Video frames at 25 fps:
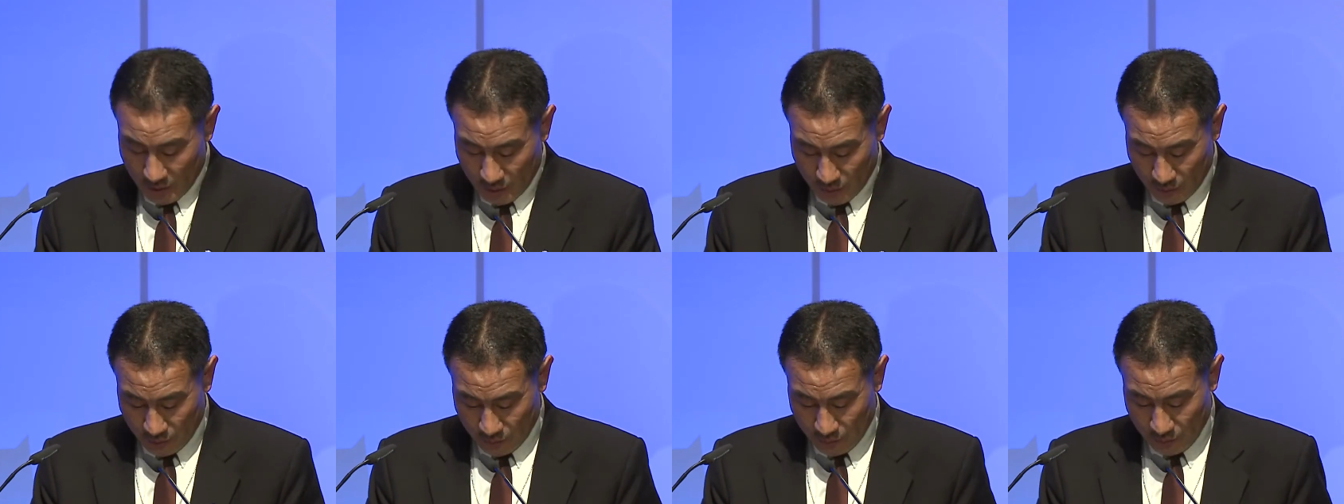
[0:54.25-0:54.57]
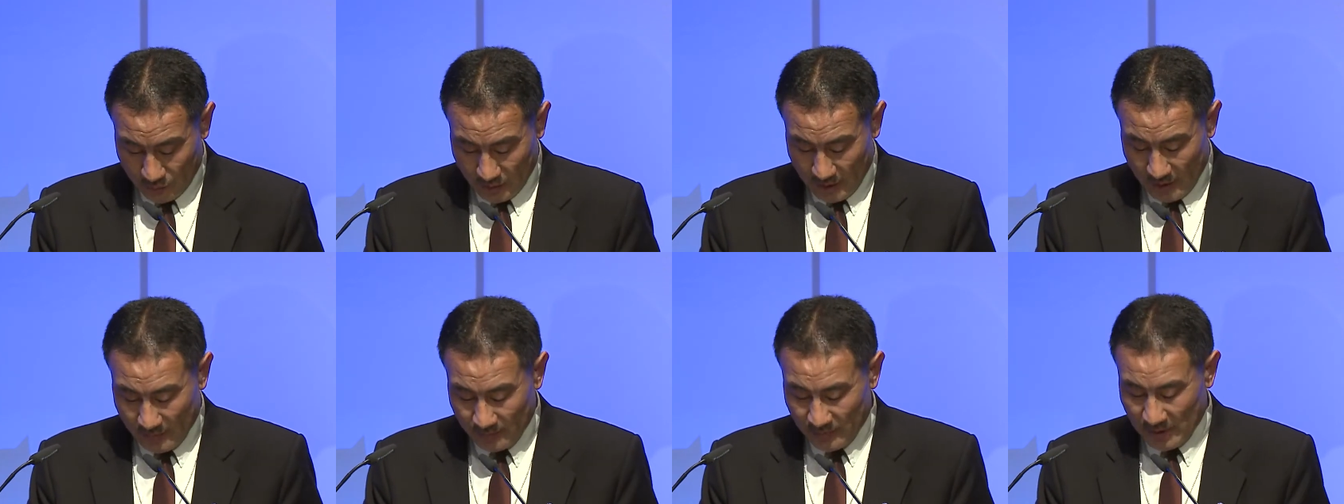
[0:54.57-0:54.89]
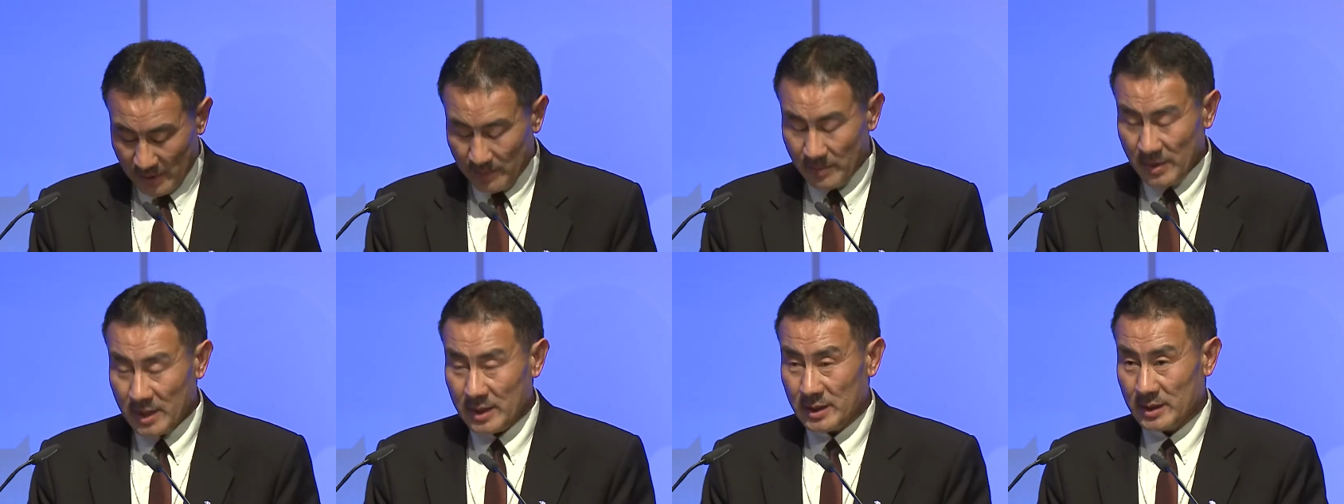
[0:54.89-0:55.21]
to
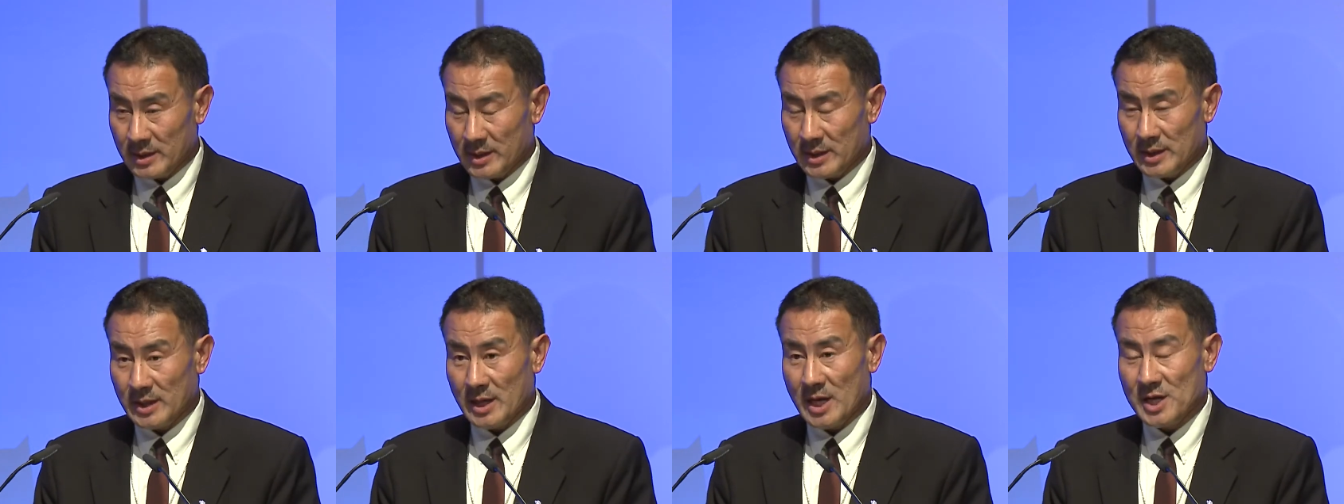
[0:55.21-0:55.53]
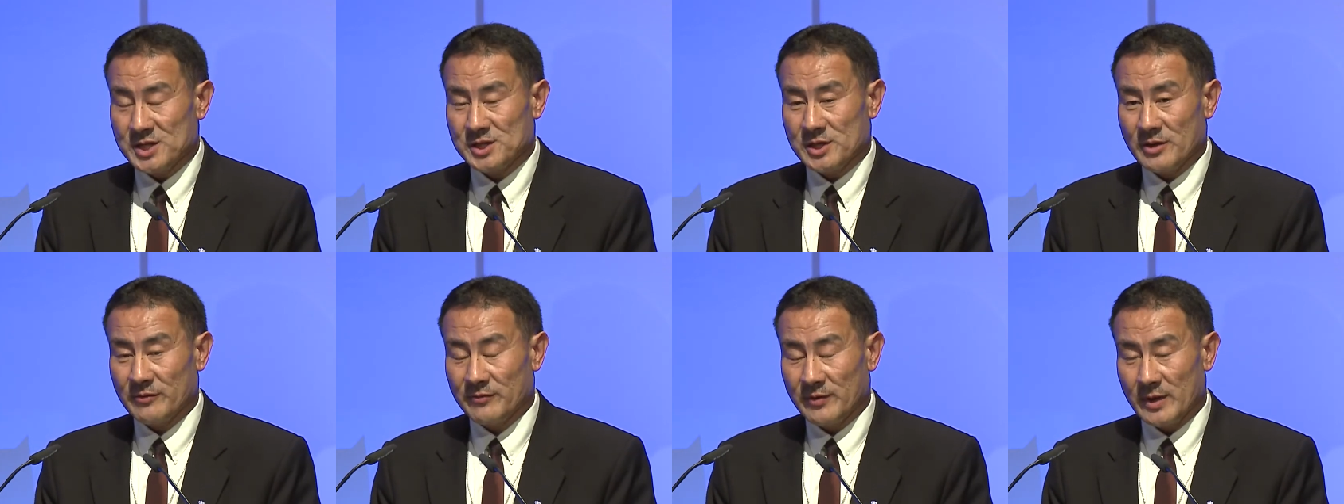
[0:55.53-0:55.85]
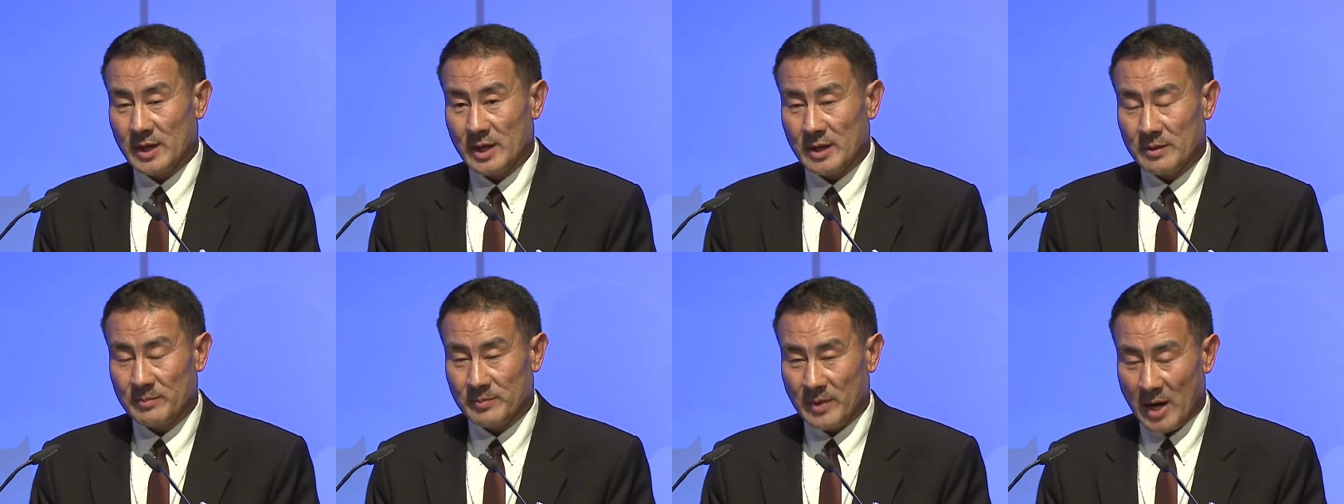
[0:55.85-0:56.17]
implement the
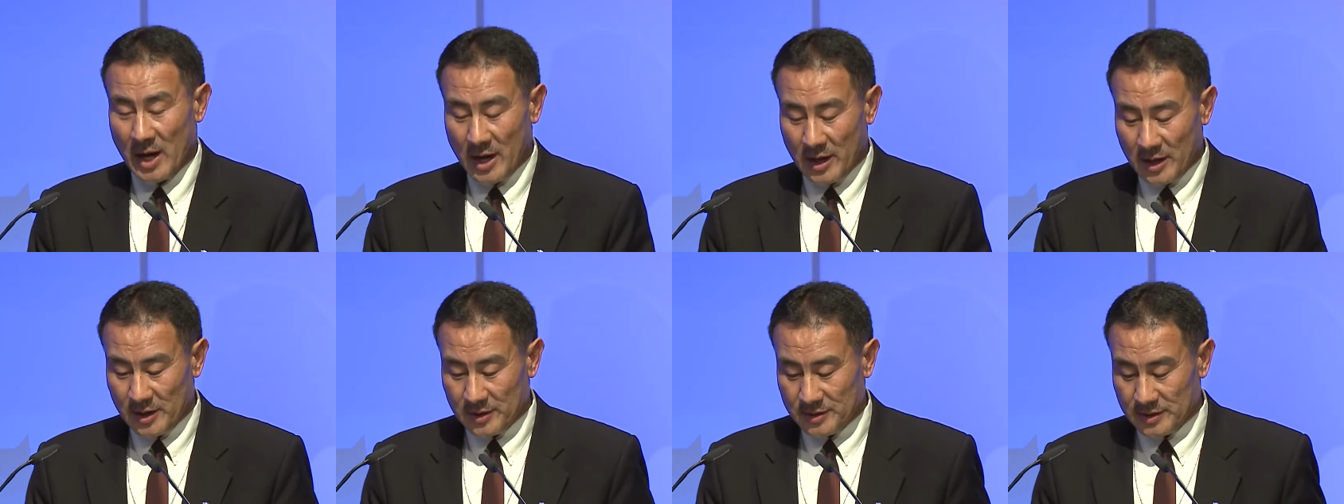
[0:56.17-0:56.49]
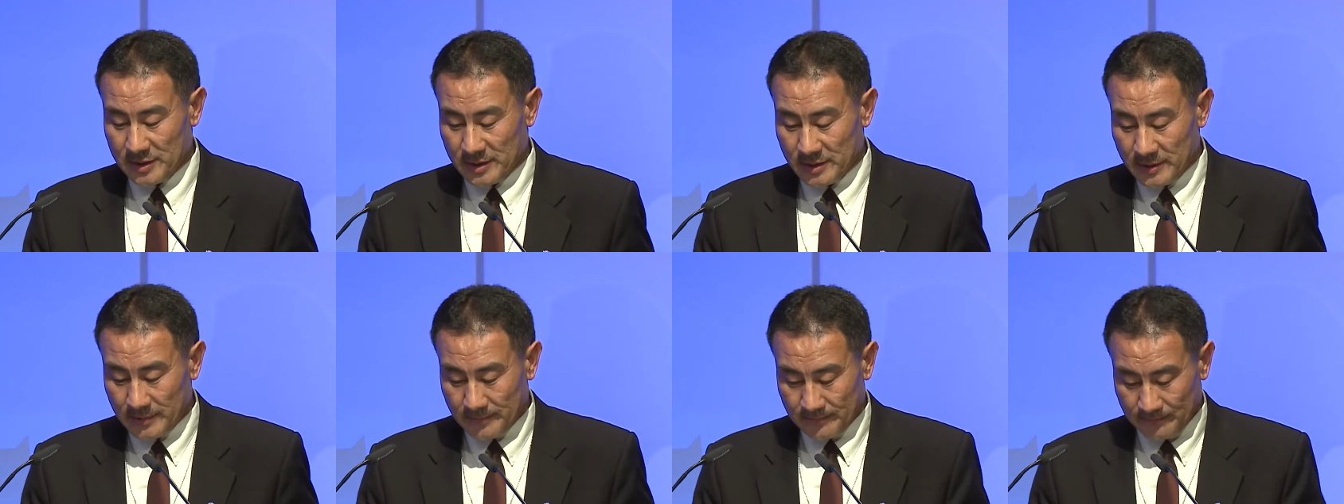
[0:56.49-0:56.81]
HFA priority.